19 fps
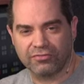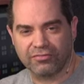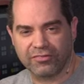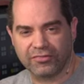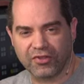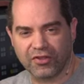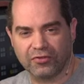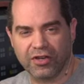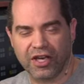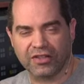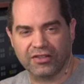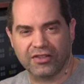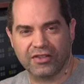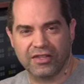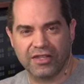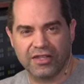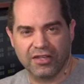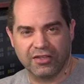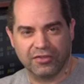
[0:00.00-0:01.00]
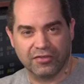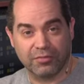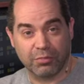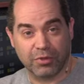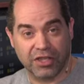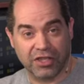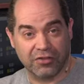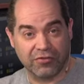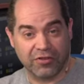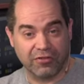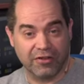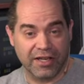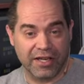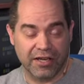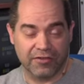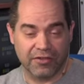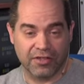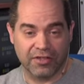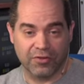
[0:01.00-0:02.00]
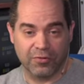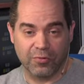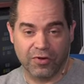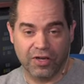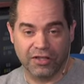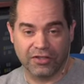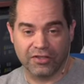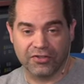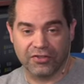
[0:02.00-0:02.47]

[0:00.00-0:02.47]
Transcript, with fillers: select the particular layout that you want.